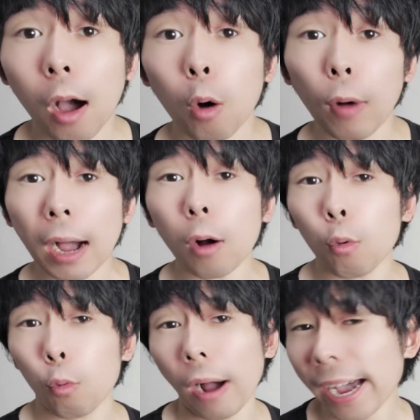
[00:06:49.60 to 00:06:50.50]
Well,
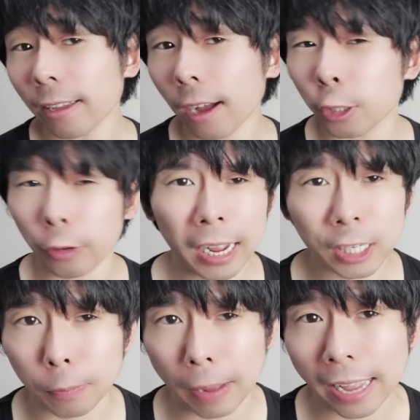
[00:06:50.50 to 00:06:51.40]
why not try
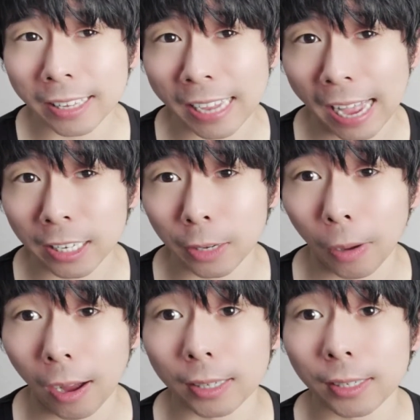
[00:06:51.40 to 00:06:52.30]
Japan Candy
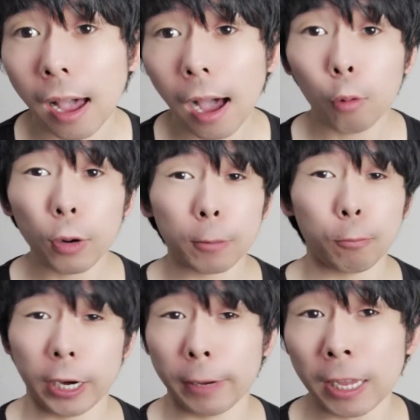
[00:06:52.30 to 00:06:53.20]
Box with
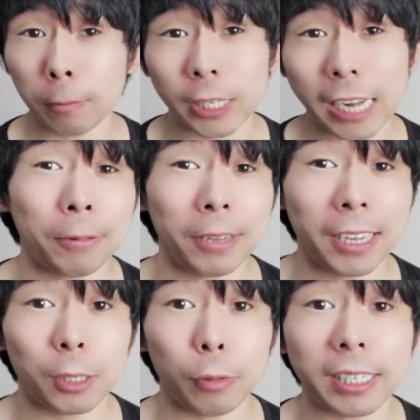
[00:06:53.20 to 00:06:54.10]
premium
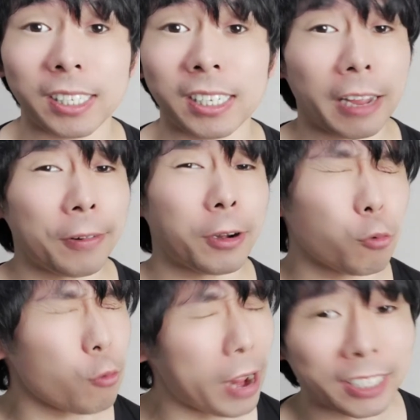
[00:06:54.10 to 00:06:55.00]
Japanese sweets delivered
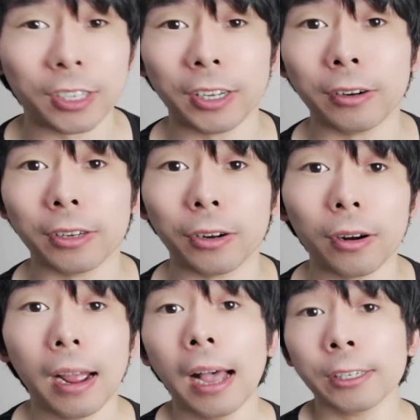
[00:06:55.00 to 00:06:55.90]
right to your
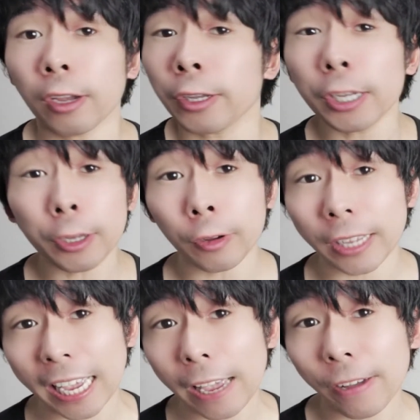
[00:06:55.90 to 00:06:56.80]
door so you don't
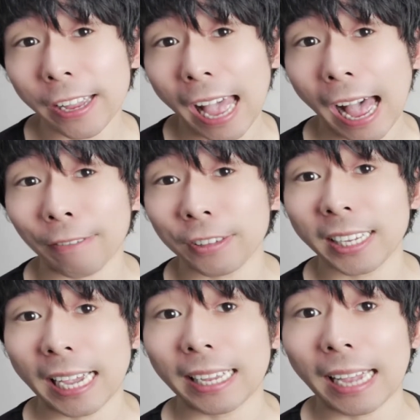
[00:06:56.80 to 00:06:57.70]
even have to
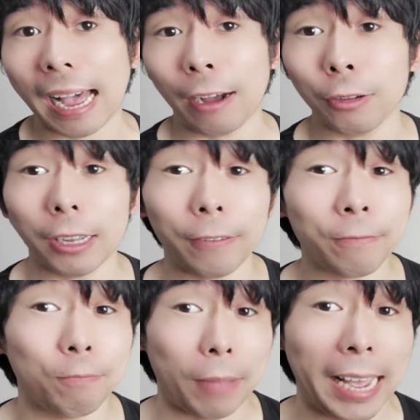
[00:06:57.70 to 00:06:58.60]
get out
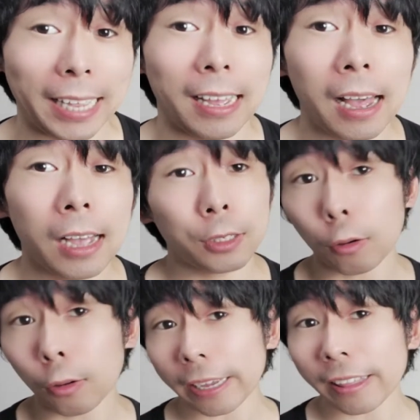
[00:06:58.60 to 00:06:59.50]
of bed. So
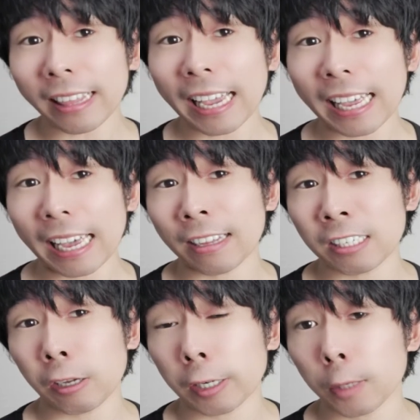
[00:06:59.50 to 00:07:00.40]
click the link in the
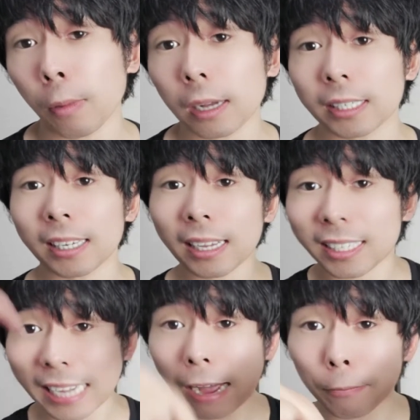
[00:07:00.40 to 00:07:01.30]
description box
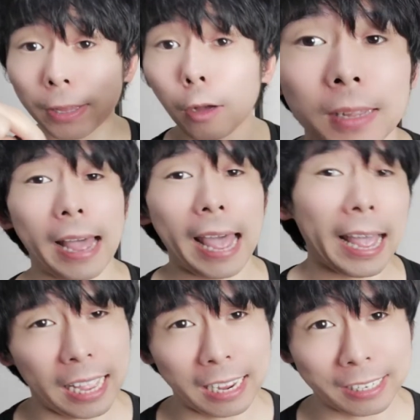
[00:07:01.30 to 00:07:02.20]
down below,
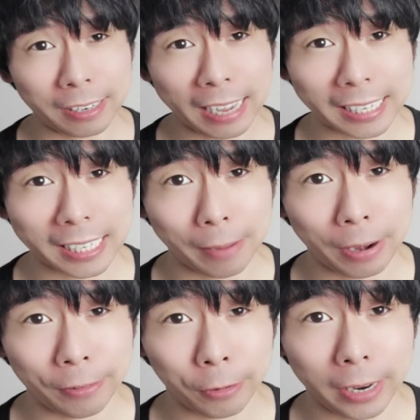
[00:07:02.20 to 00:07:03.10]
and until next time
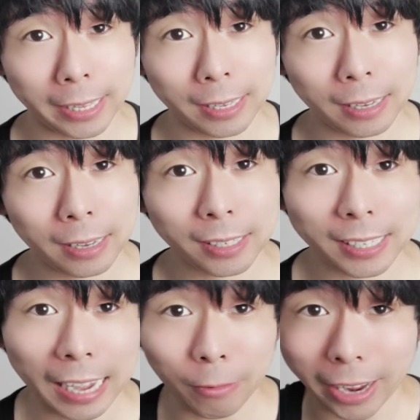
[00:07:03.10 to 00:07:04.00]
everyone,
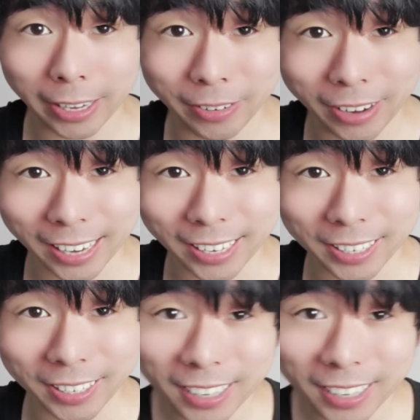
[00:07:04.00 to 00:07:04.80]
stay waku waku.